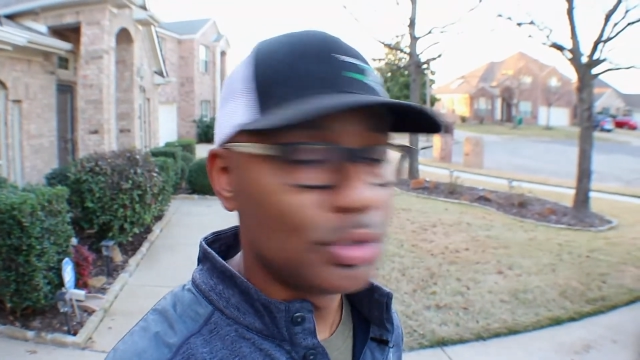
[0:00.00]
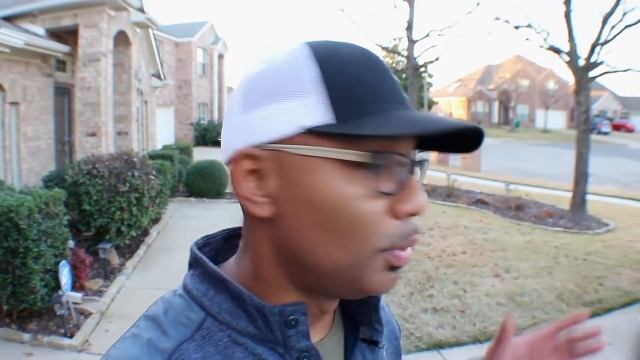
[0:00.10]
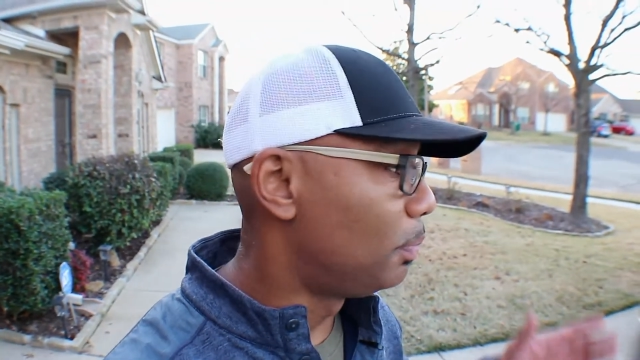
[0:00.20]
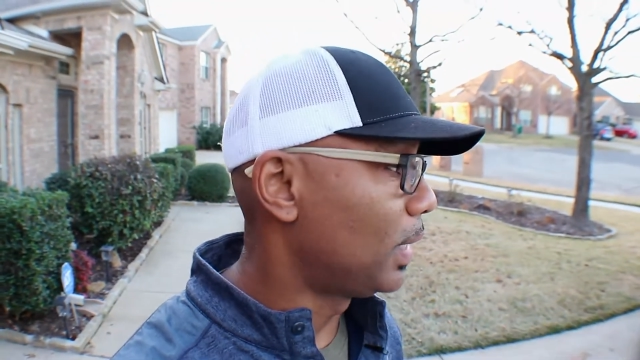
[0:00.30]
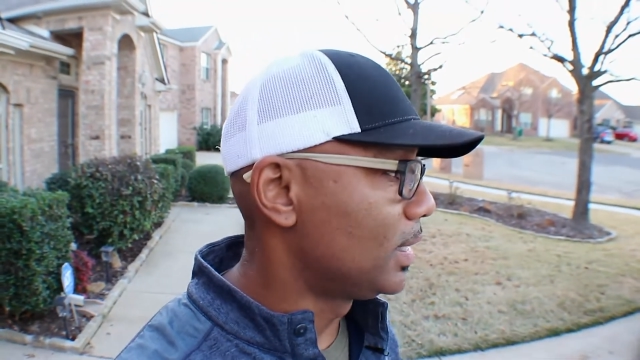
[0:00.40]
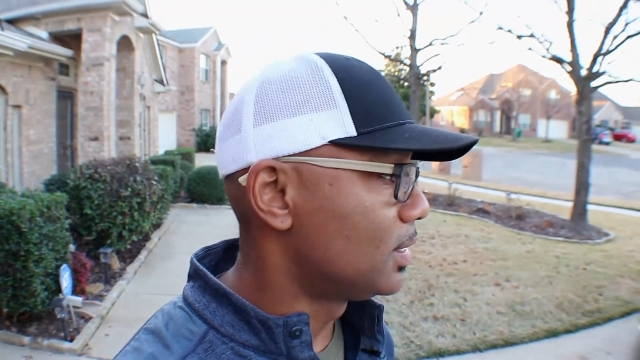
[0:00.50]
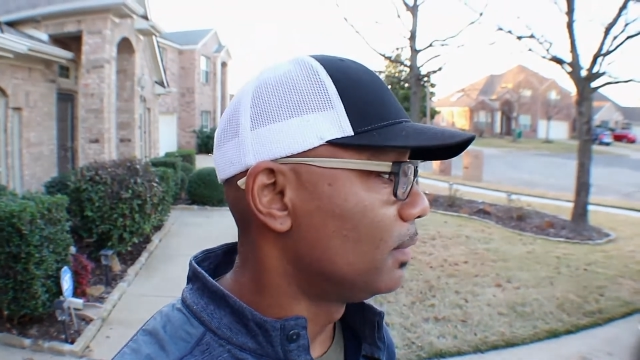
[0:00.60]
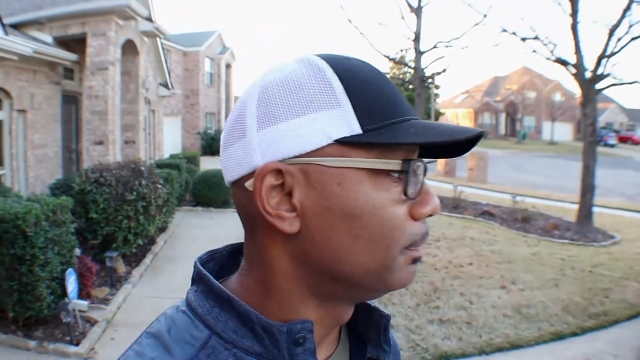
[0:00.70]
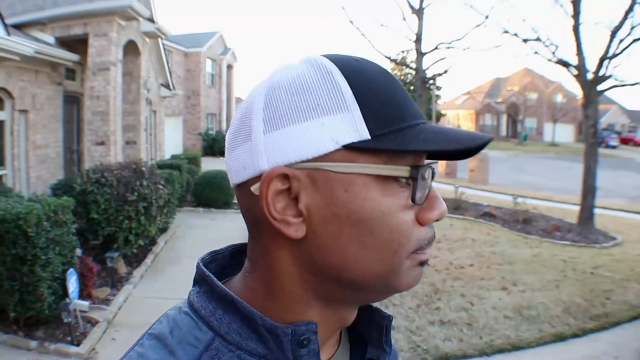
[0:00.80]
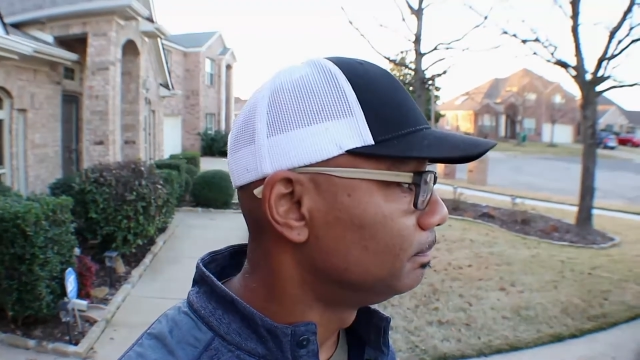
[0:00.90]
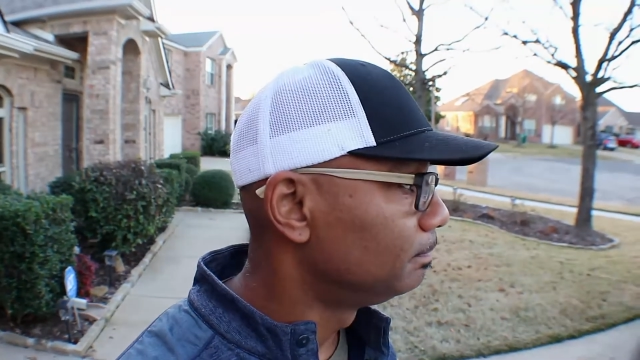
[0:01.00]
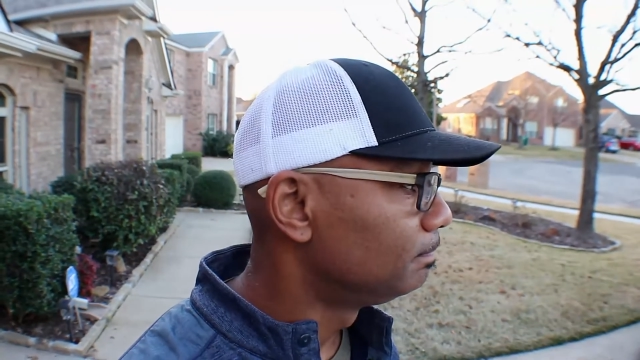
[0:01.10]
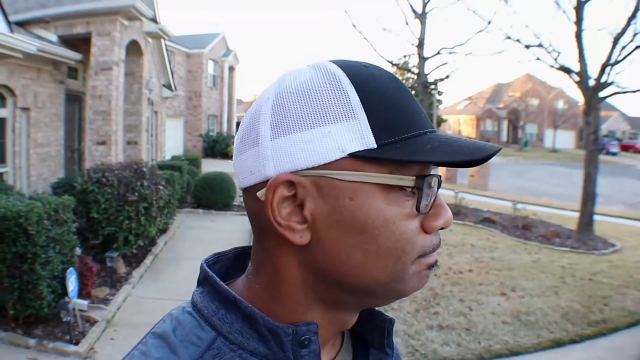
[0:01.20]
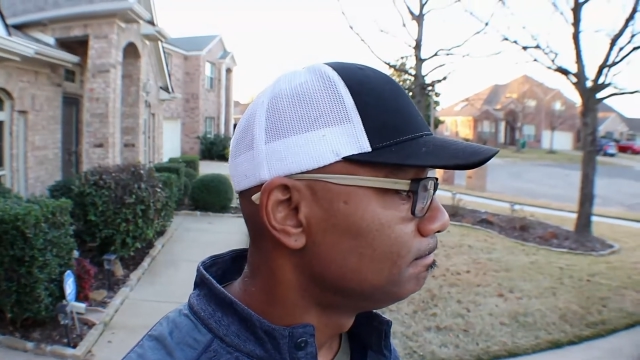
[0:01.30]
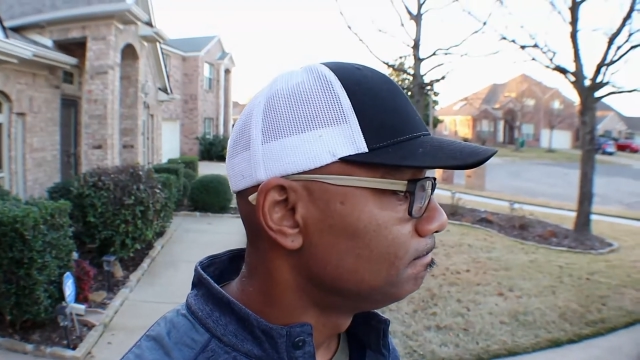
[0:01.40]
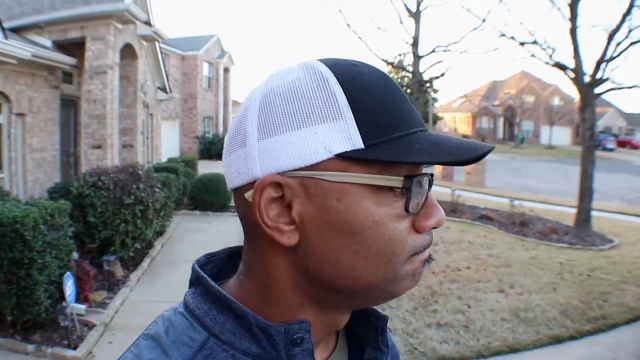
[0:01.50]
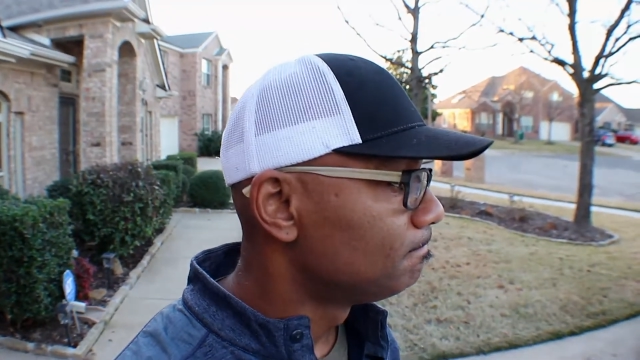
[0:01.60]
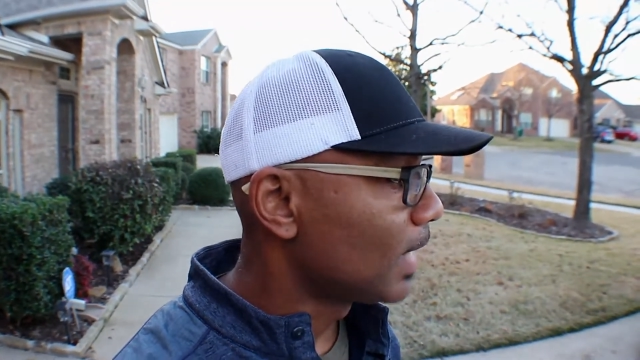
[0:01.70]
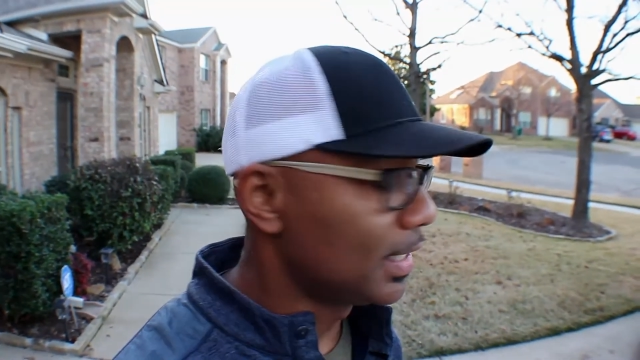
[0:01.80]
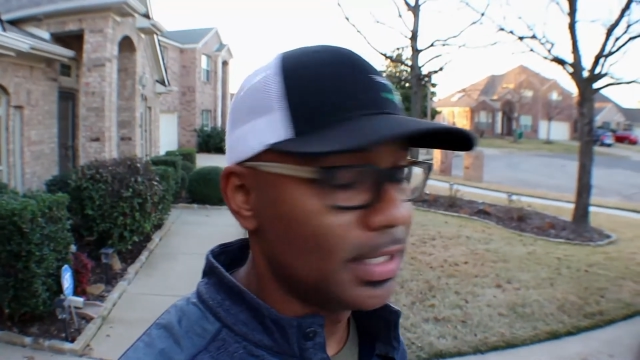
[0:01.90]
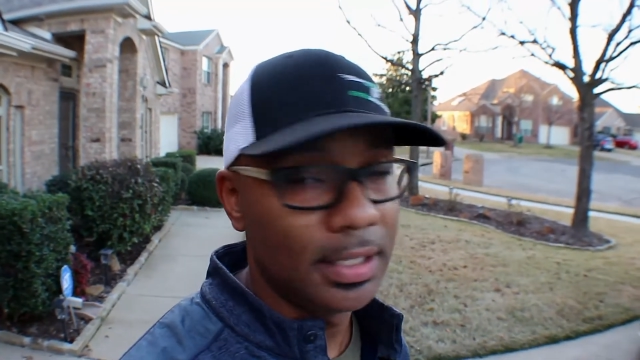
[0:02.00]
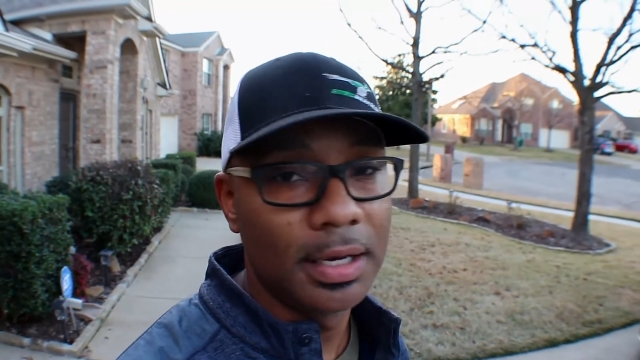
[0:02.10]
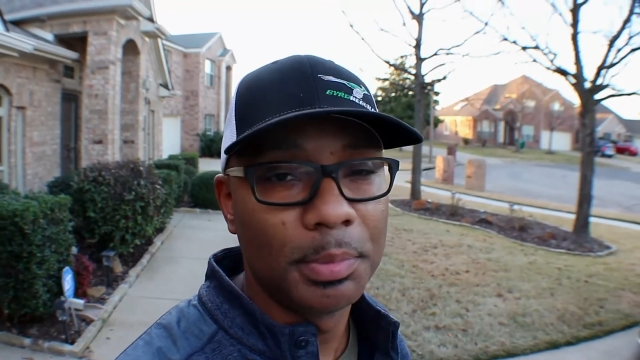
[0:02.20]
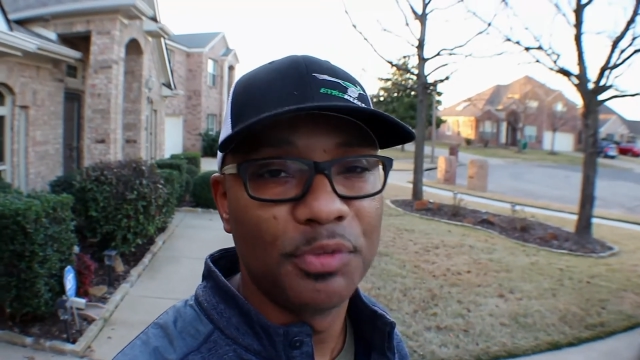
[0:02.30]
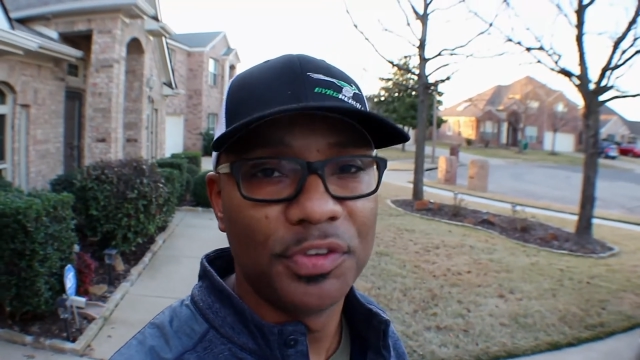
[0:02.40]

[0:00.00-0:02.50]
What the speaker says: replace it. I think that'll be